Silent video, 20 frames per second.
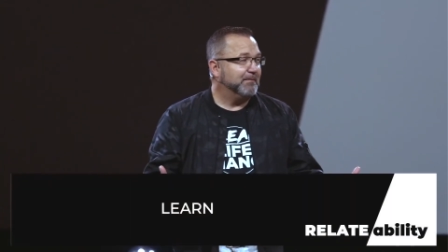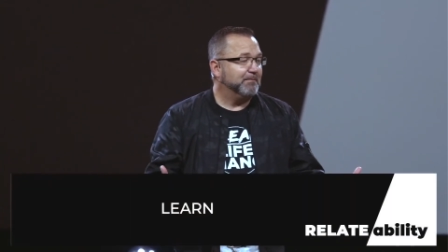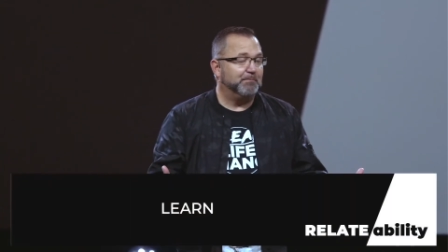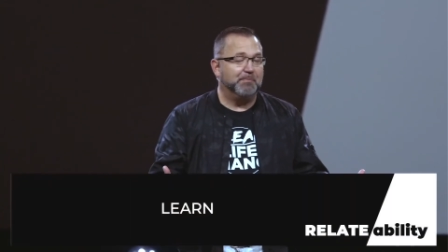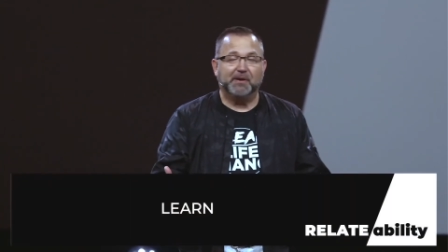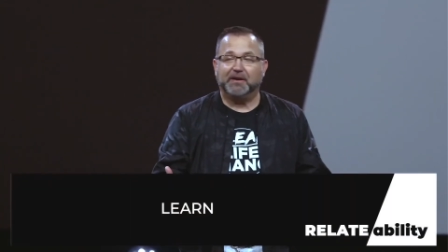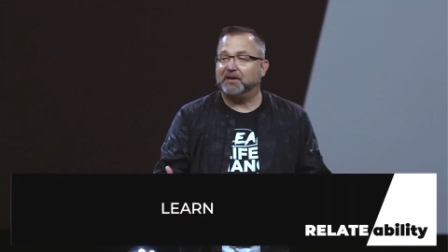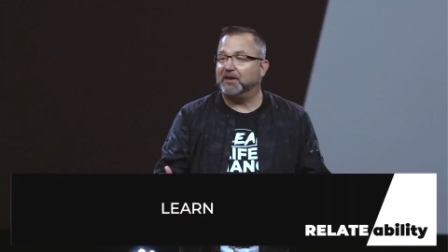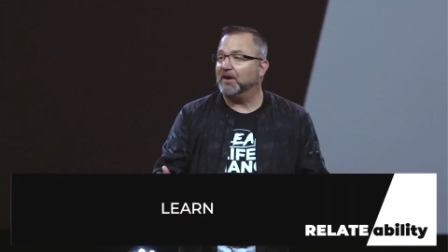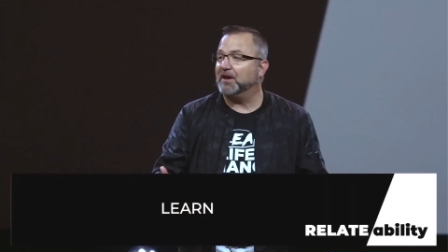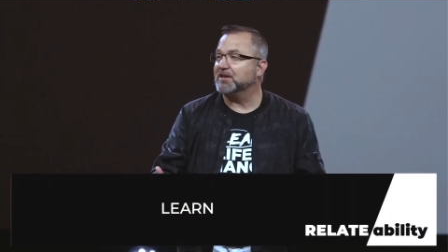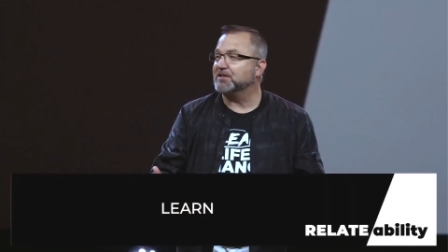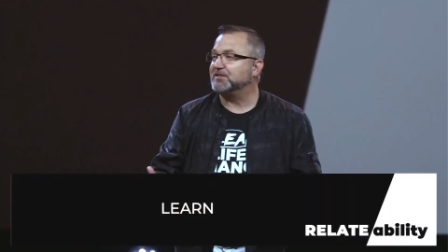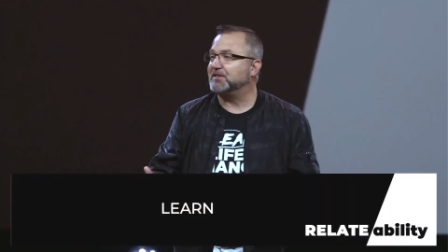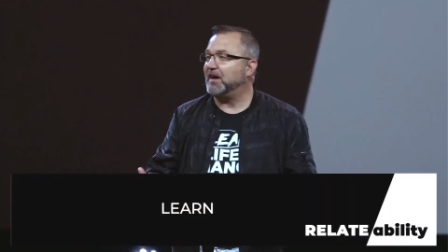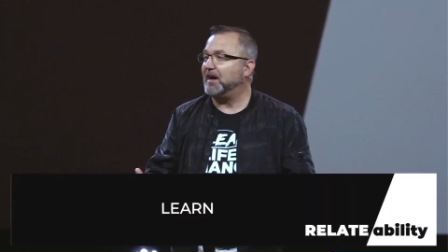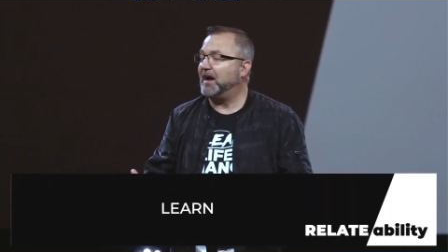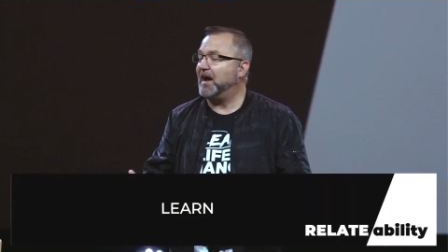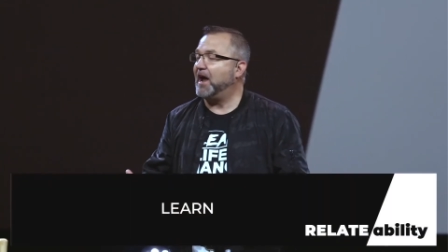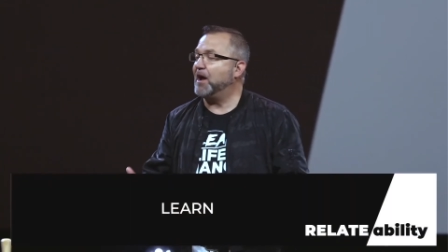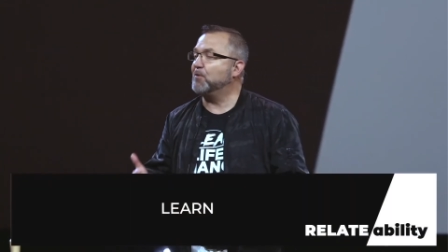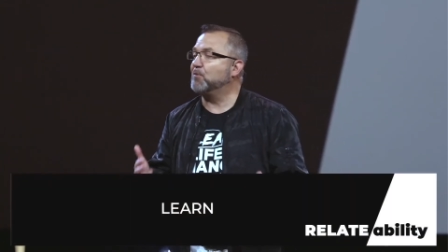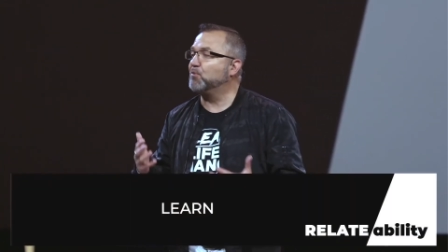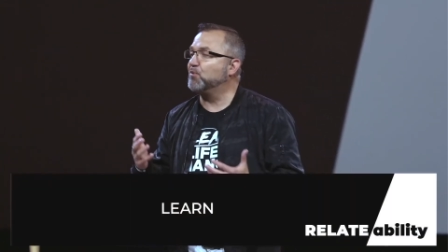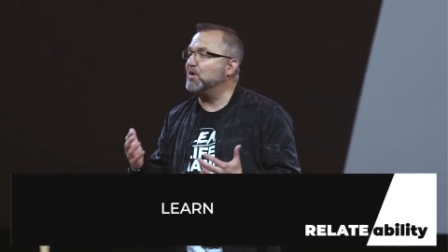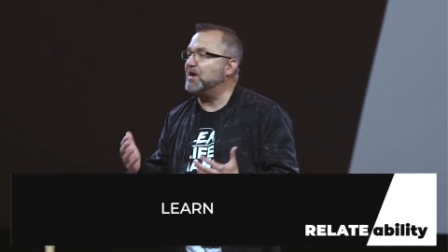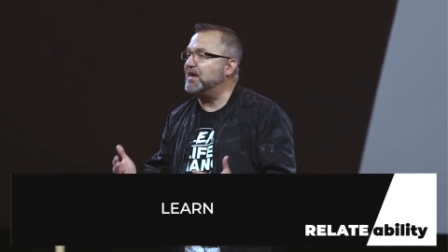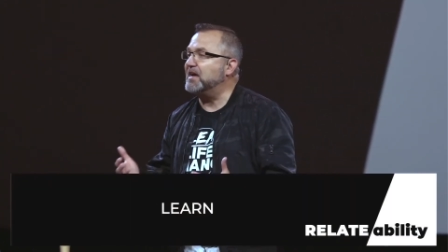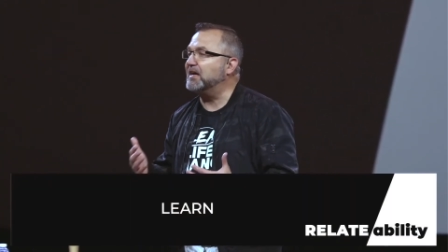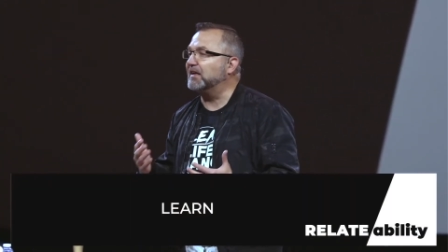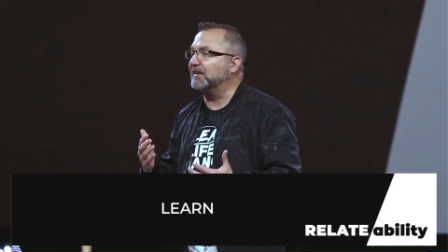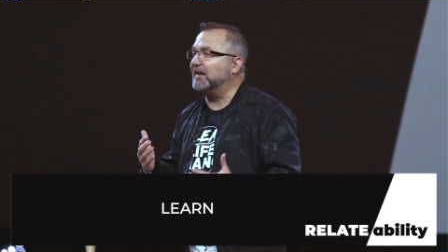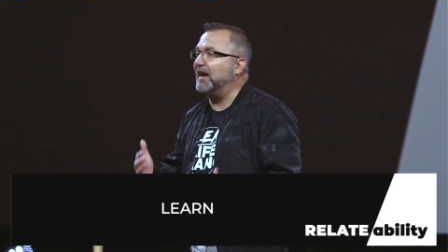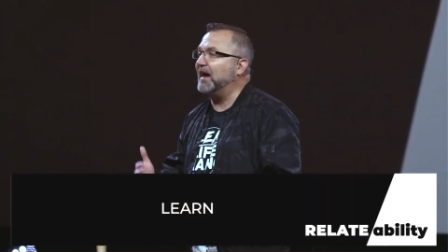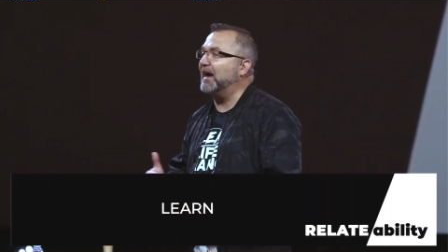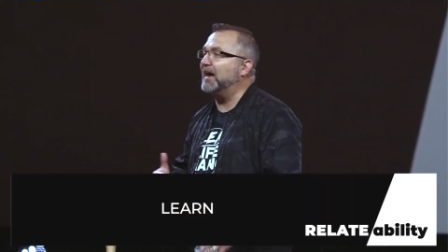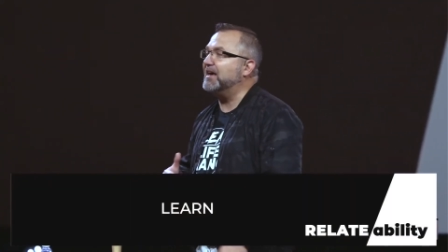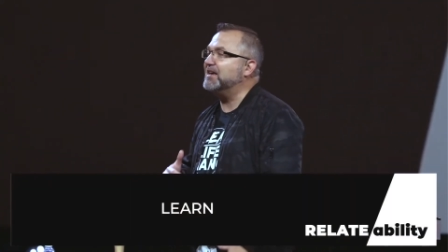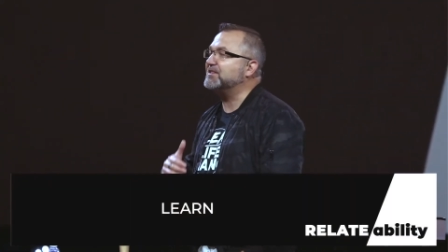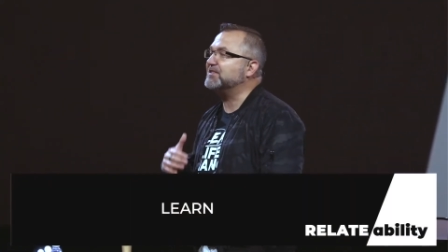because I
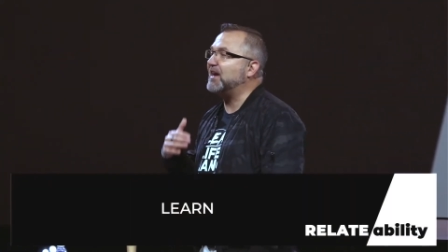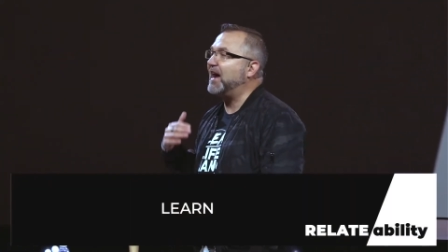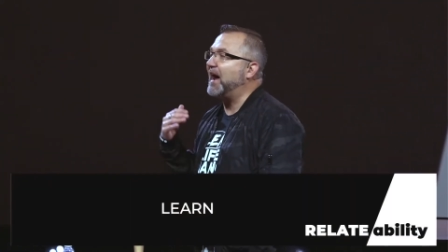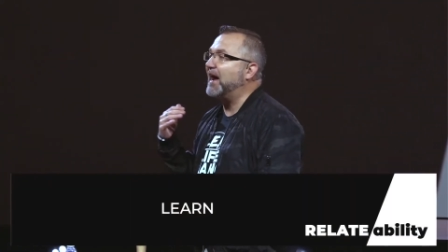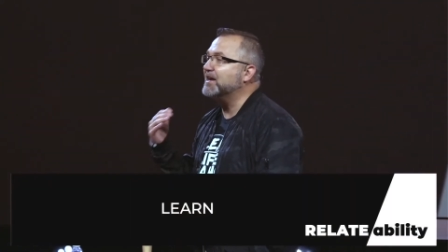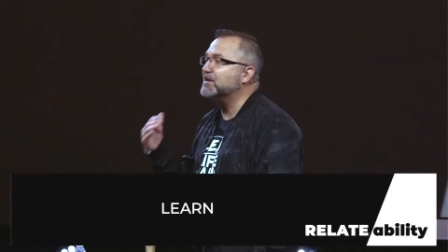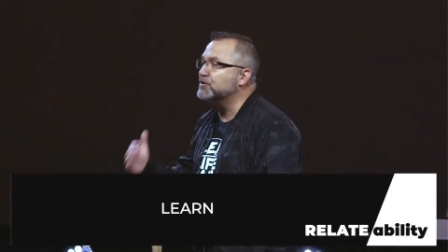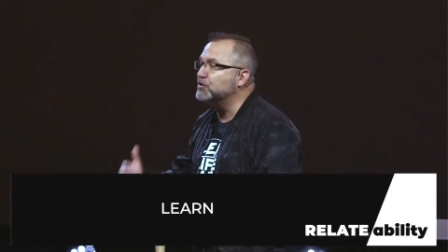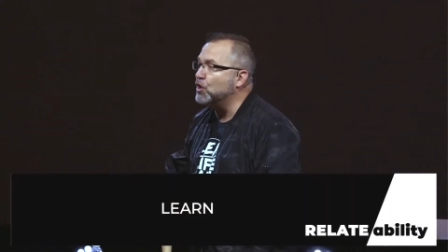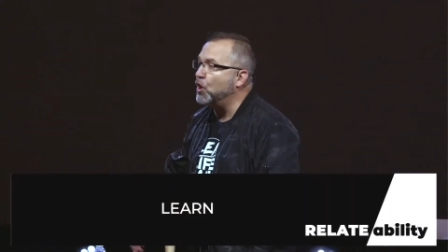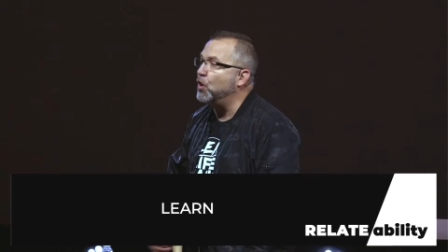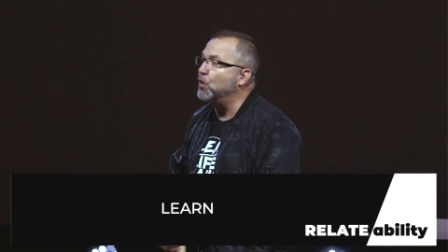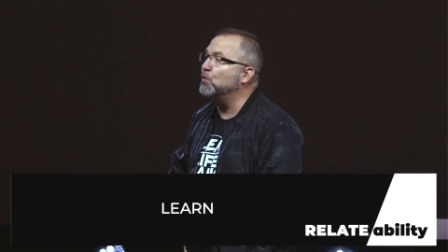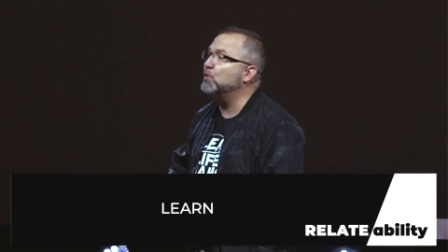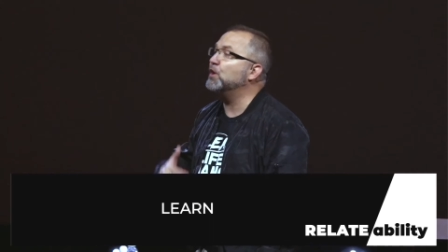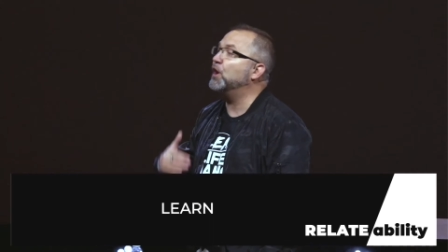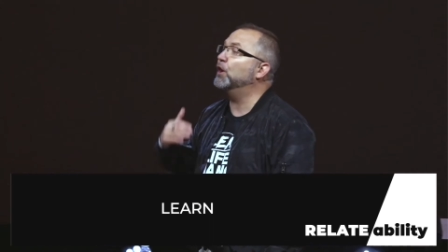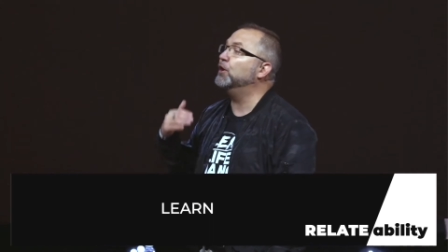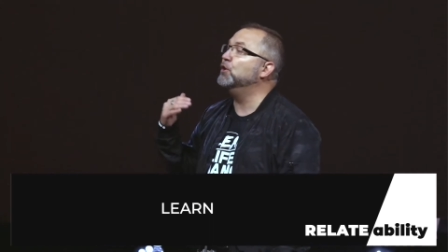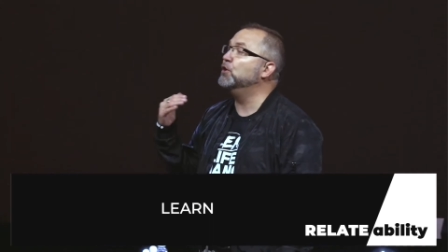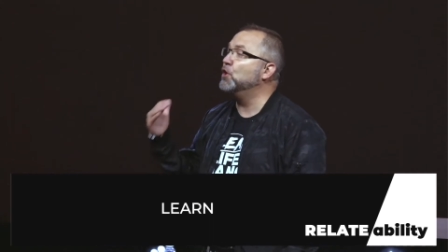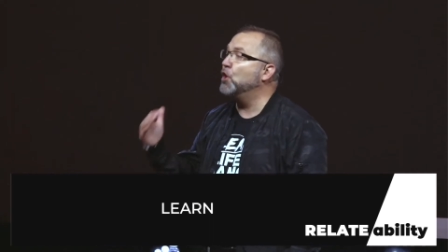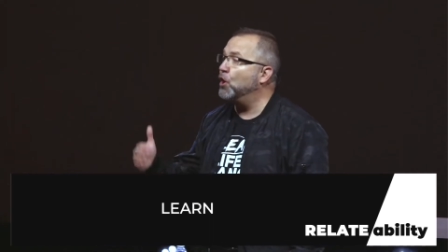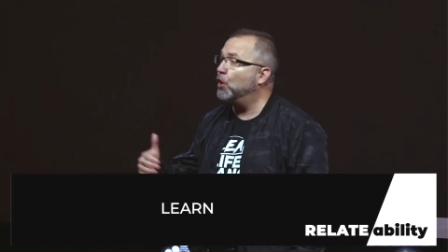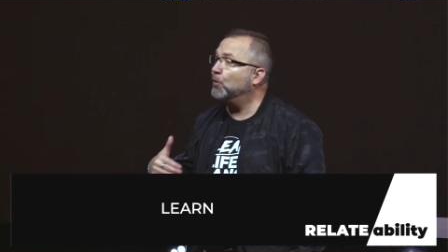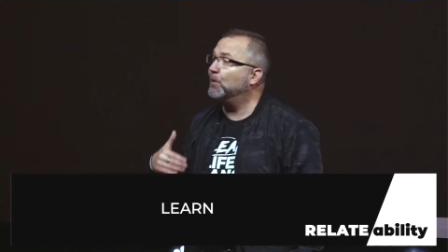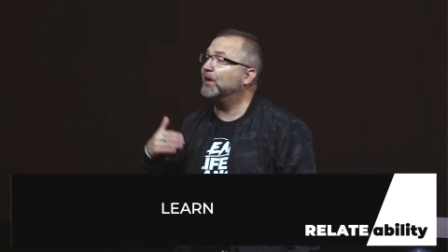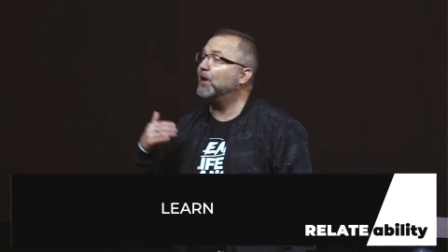realize I don't know it